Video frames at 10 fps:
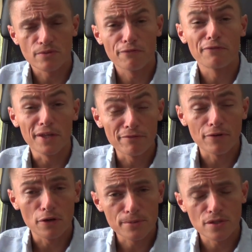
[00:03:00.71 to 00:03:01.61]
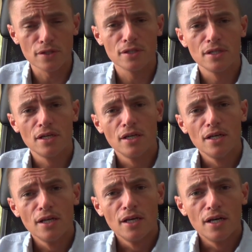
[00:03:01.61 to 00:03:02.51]
with flip-flops on,
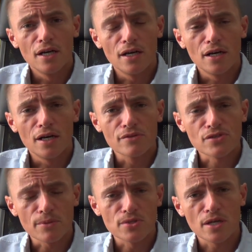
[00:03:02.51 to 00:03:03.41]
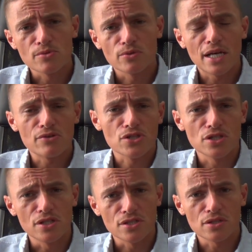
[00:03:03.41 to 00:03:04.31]
and sometimes without
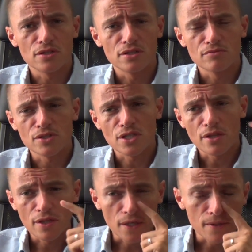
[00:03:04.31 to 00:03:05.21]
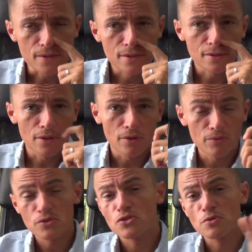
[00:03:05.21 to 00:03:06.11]
shirts on, which I think is, you know,
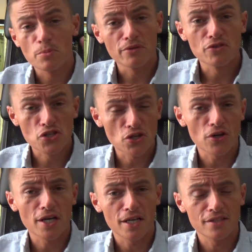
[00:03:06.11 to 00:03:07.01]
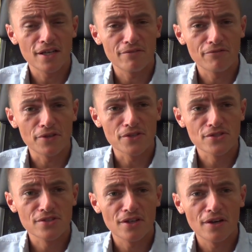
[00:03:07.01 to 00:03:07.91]
which is a bit of a shock at
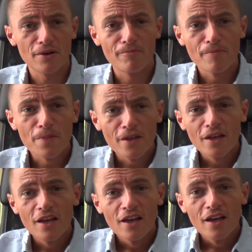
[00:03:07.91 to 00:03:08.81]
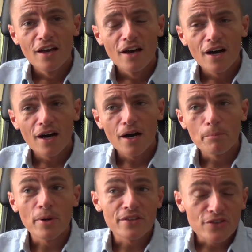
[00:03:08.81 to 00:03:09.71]
first.
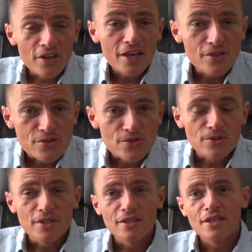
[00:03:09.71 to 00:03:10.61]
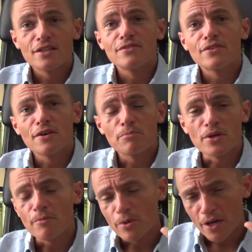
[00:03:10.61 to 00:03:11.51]
But you get used to it.
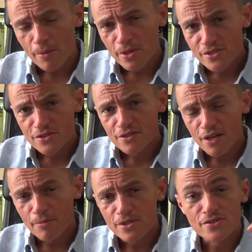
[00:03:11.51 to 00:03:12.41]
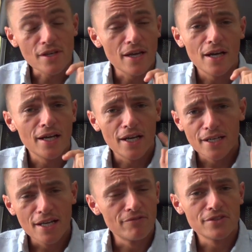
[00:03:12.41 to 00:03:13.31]
But I must say, I
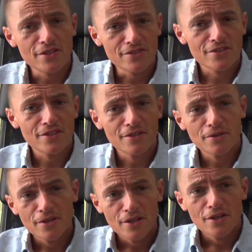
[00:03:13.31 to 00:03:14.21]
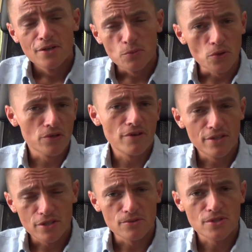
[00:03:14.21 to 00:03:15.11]
never did walk
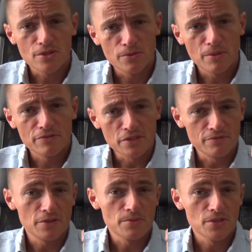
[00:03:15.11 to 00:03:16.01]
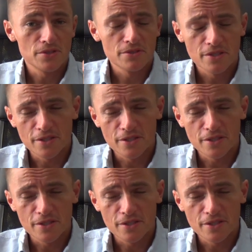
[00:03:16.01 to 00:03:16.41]
around the hotel with my flip-flops on.